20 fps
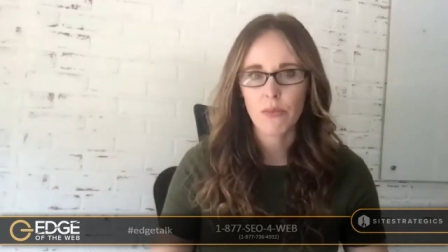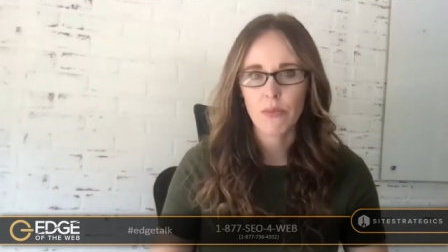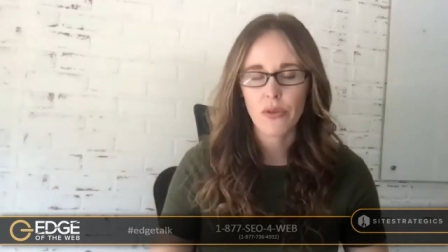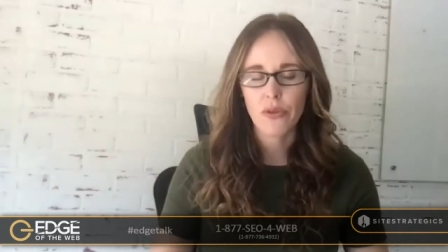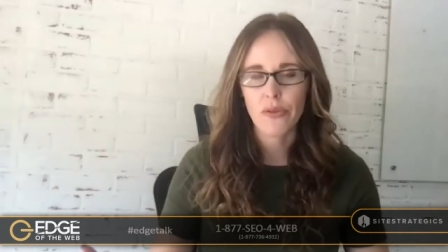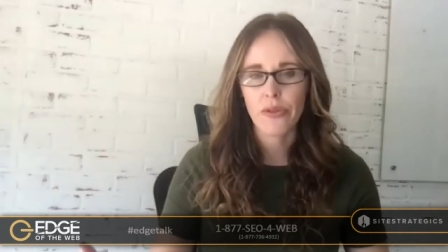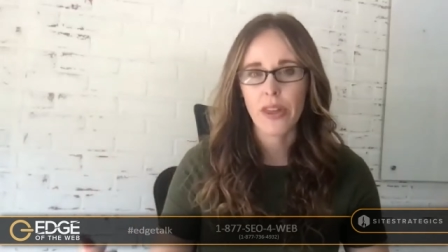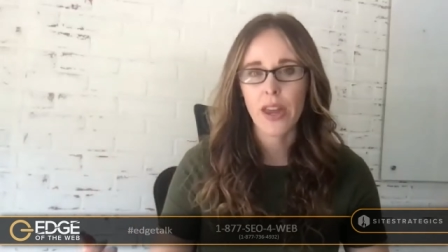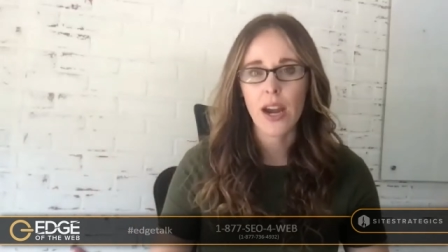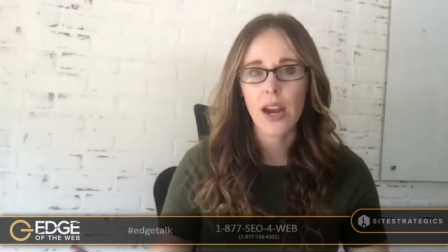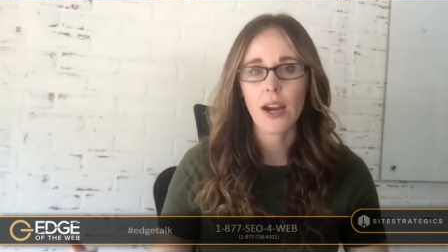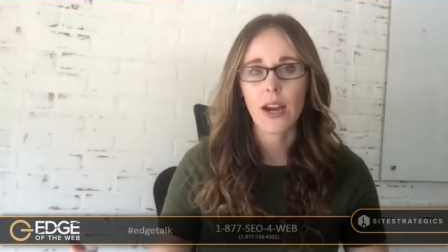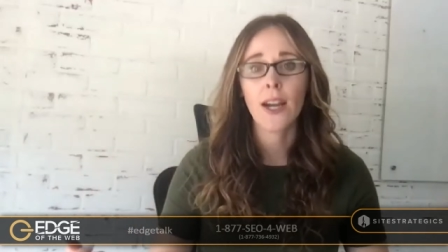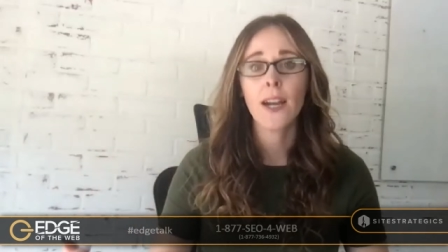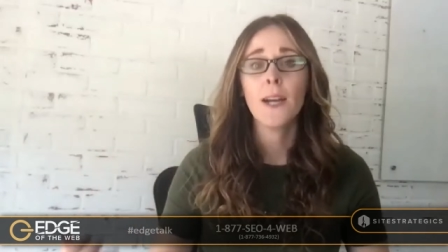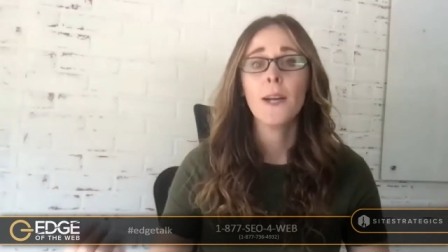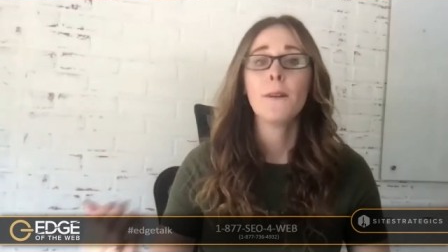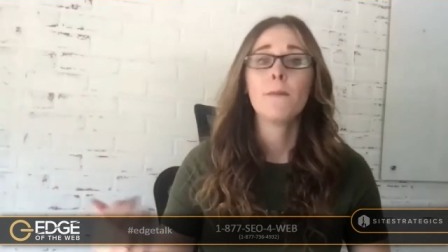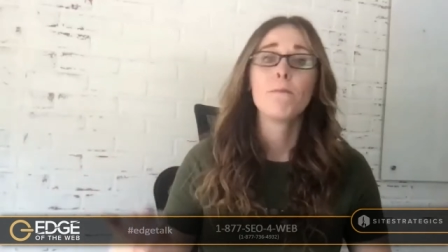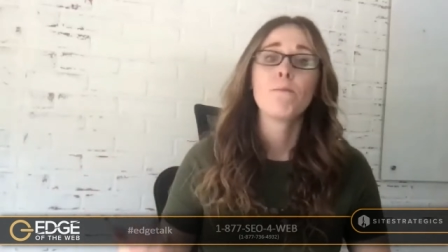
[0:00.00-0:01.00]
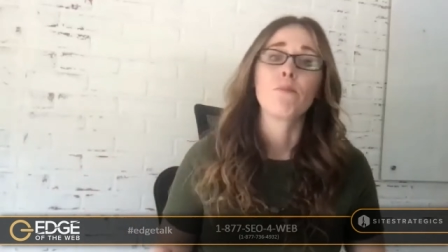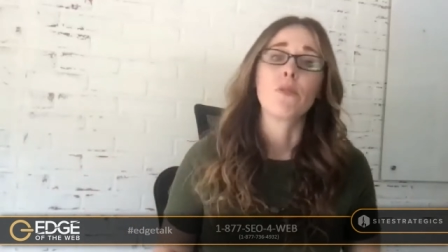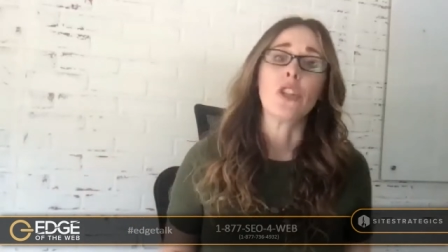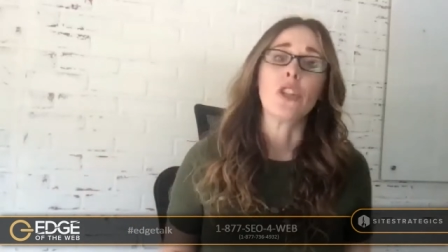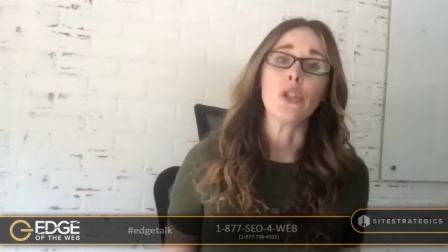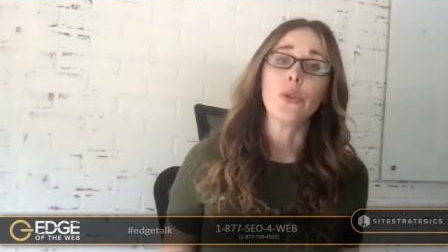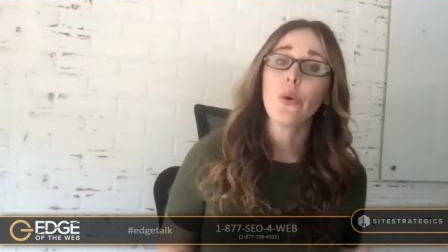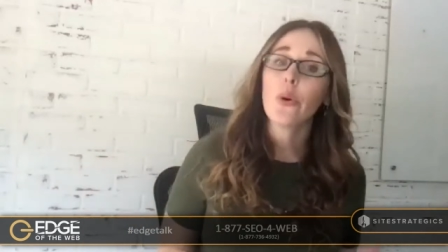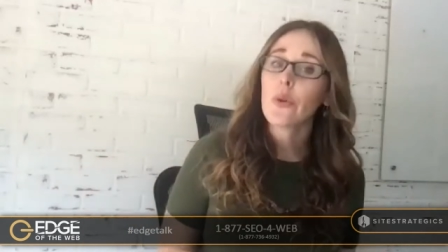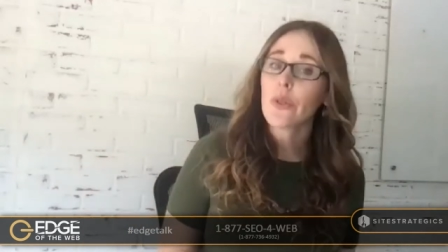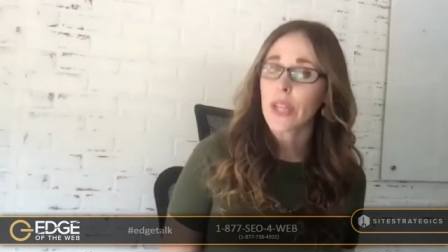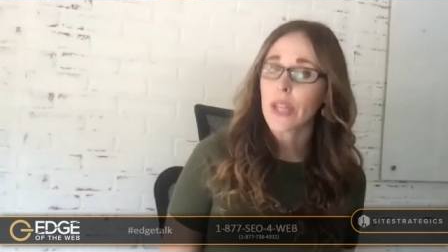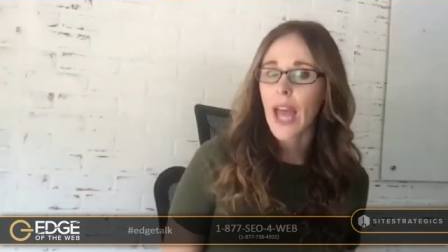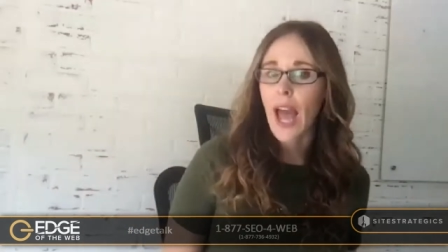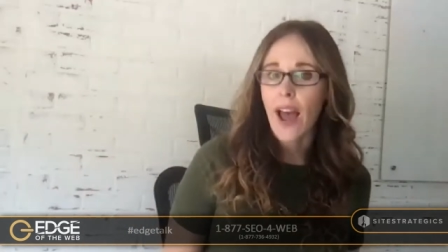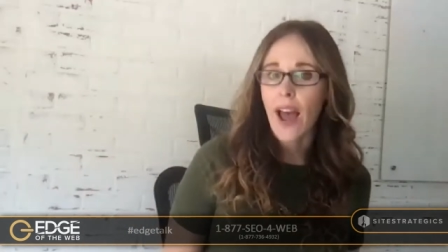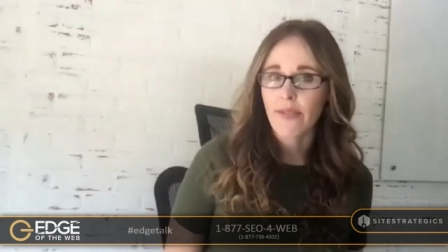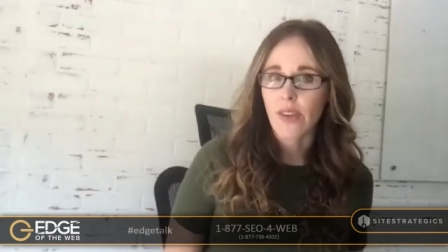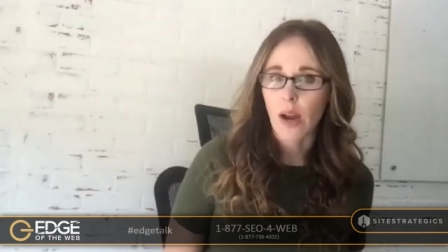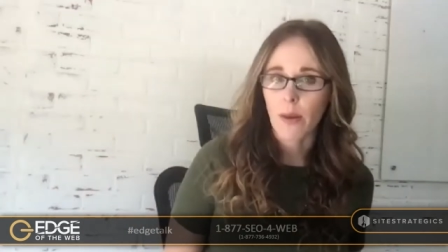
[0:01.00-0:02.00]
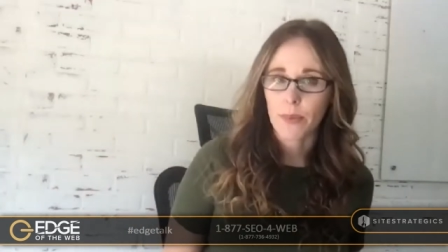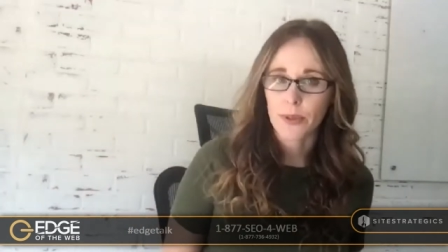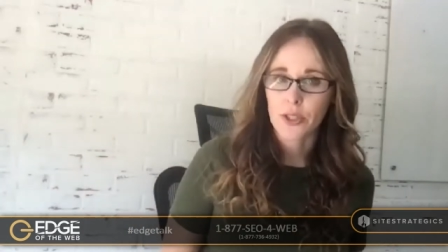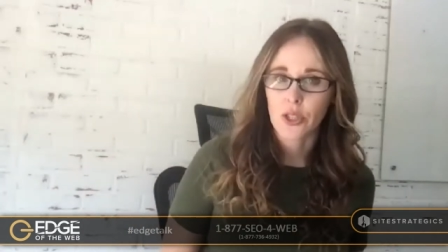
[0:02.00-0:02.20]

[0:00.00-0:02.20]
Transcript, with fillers: them through there you only have the